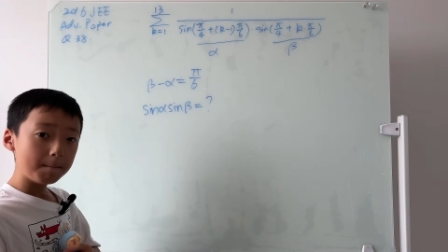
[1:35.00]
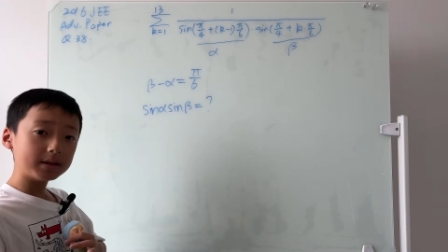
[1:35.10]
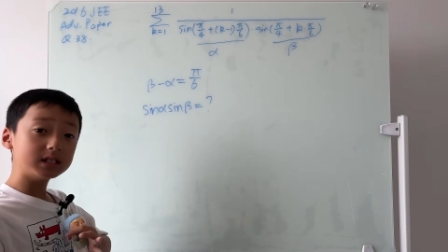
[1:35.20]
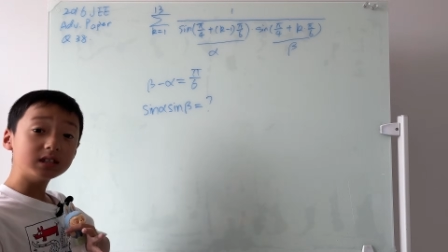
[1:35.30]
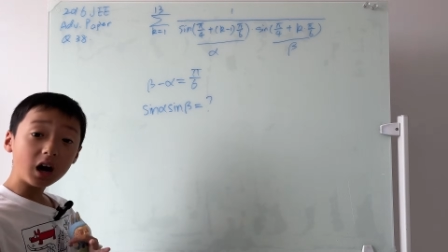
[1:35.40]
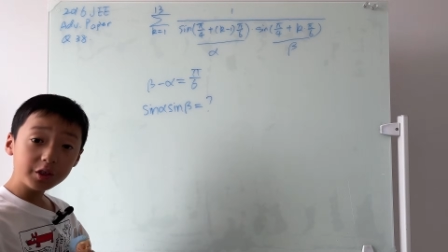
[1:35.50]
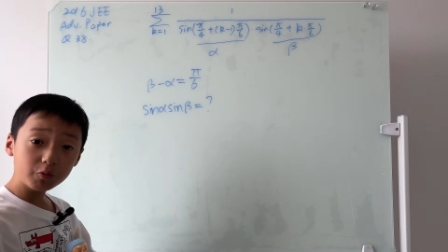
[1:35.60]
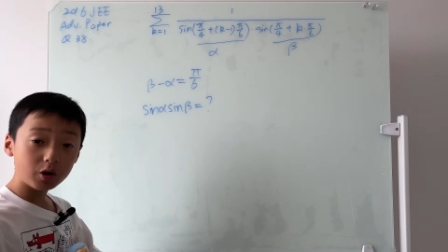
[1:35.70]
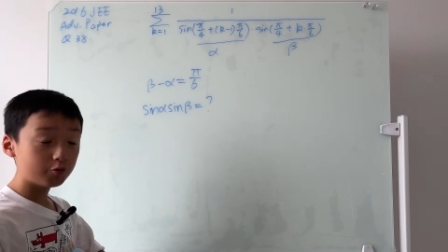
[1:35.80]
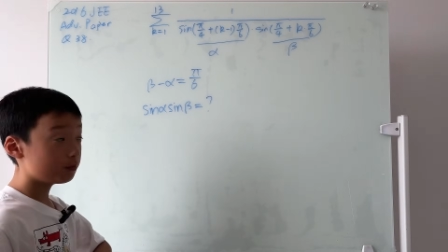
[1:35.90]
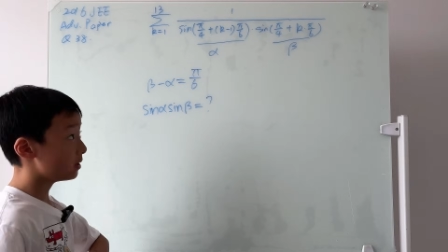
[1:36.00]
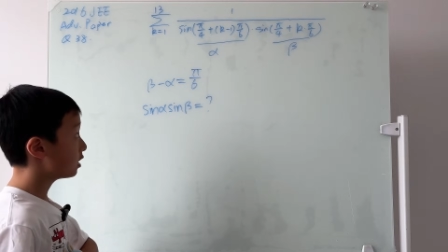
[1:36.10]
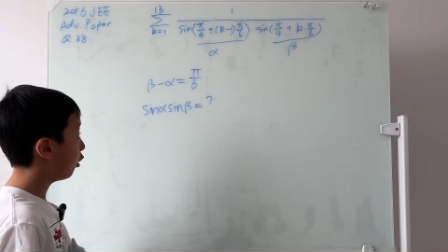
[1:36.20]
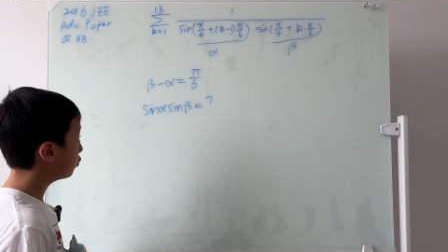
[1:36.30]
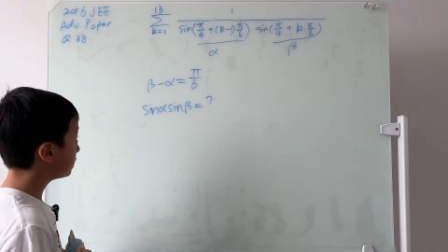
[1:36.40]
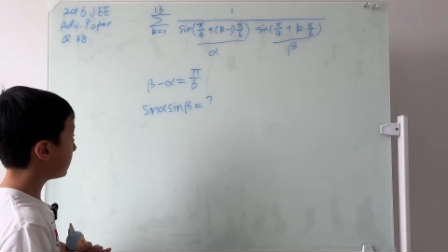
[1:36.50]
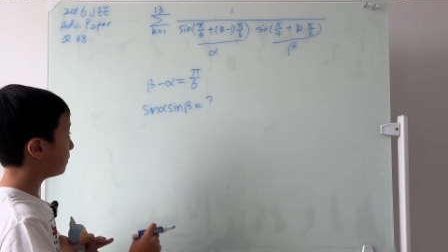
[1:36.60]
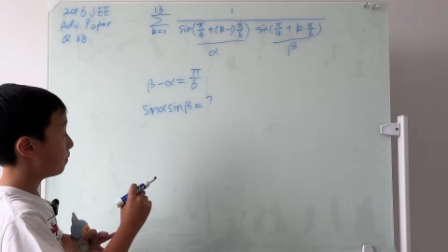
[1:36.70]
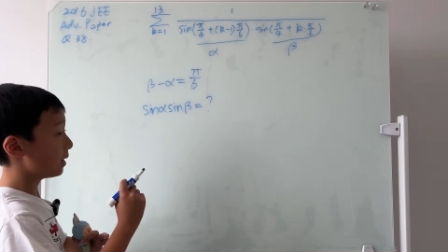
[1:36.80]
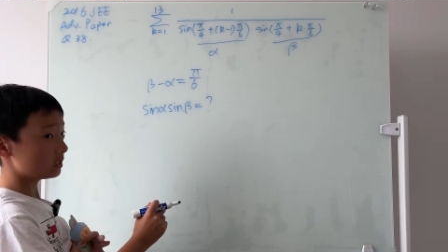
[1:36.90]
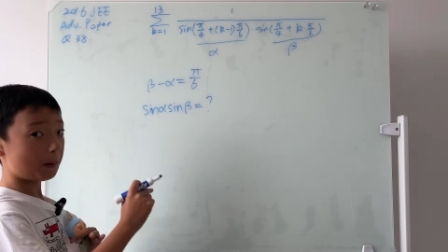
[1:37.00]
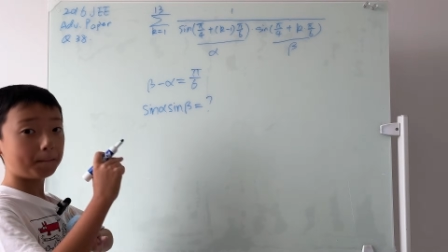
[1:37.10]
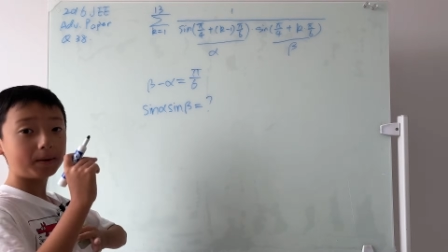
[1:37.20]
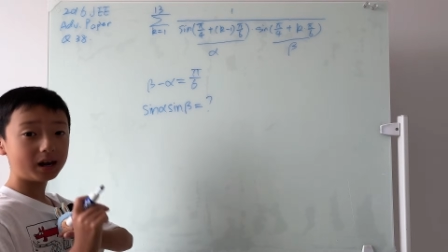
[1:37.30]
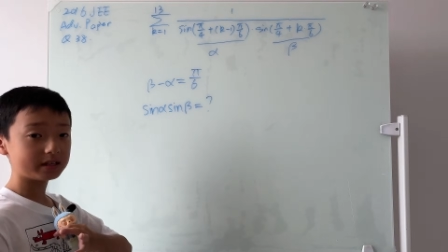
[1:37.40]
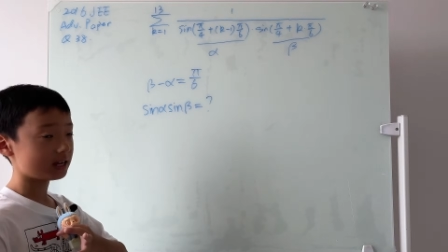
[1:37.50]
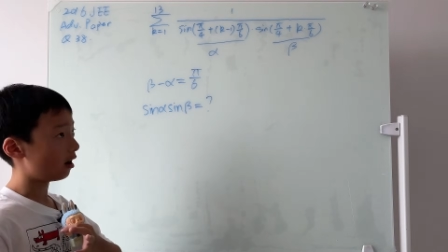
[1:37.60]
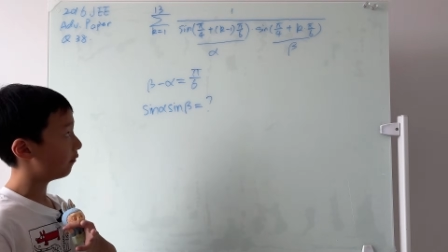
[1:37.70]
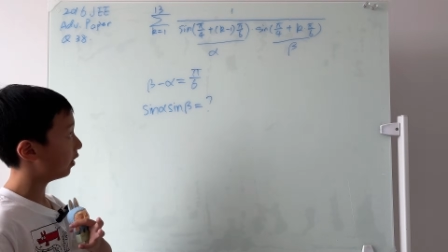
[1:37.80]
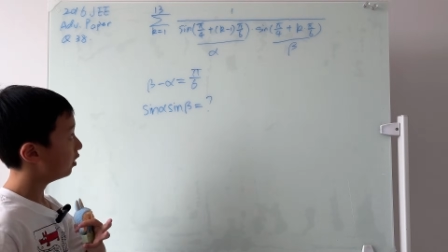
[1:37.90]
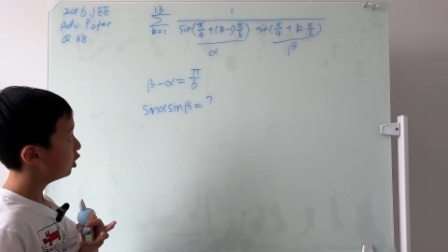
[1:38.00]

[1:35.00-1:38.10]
but the other one will be cosine beta plus alpha,